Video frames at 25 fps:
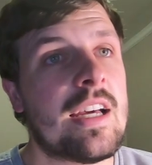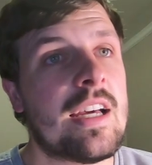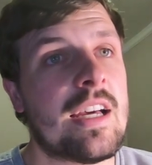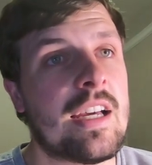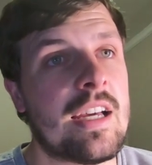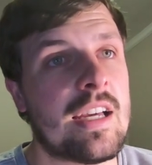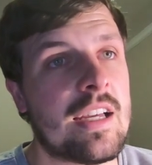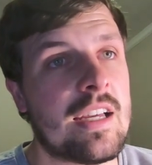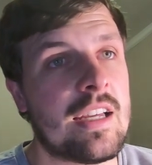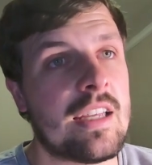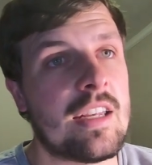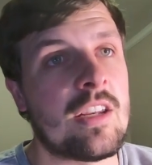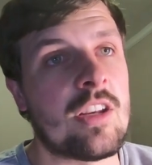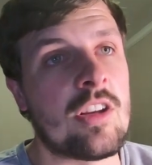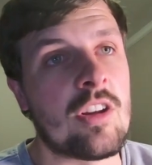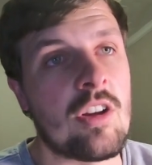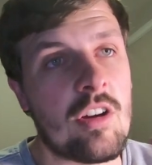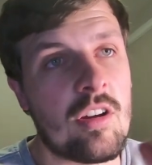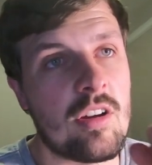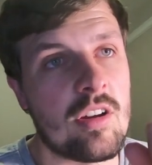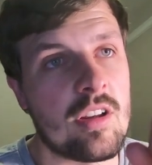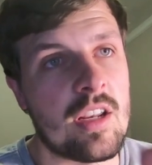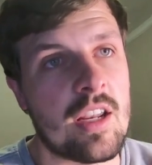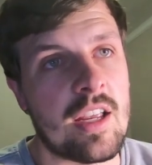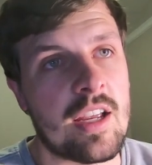Uh,
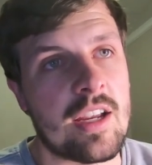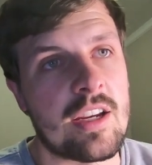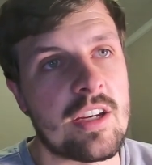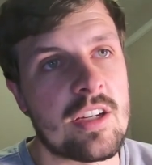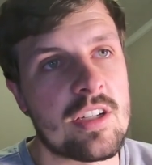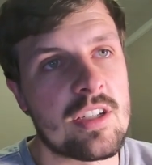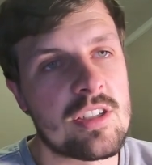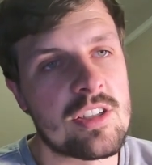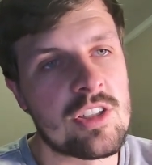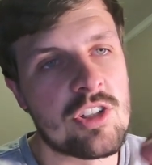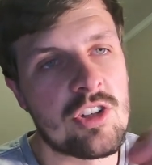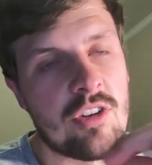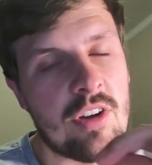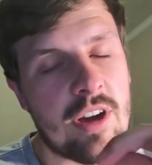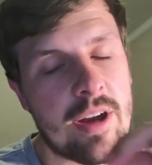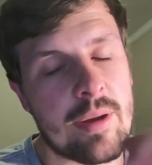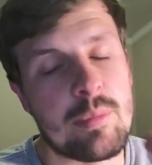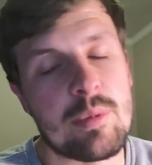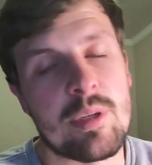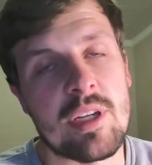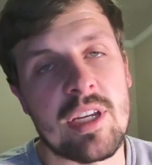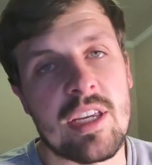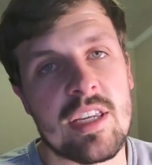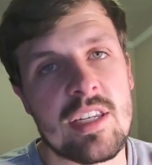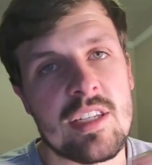not like
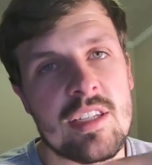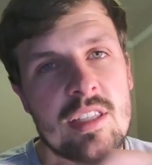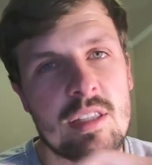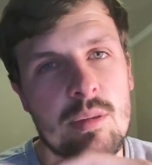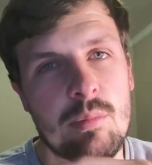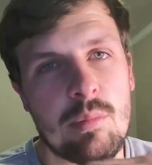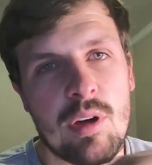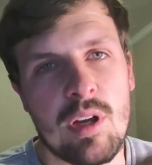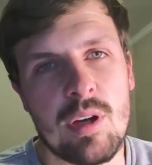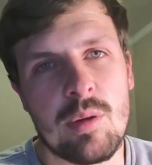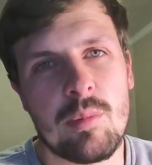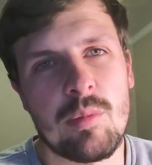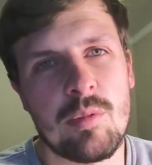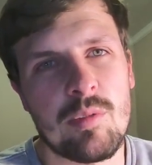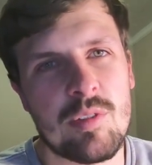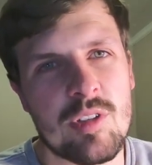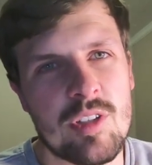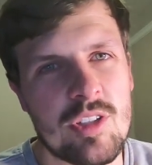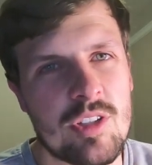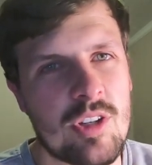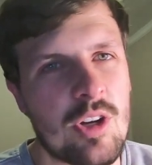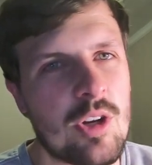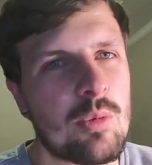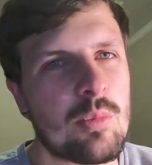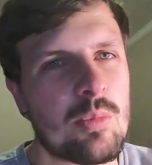scrapes against the bottom of the
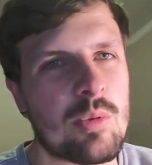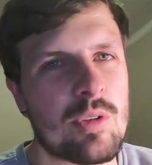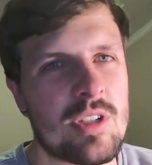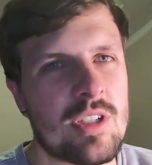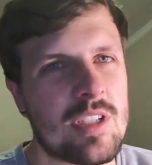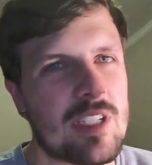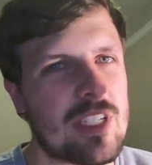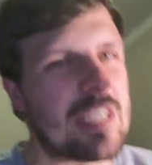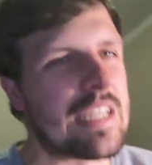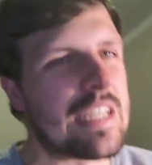scope, which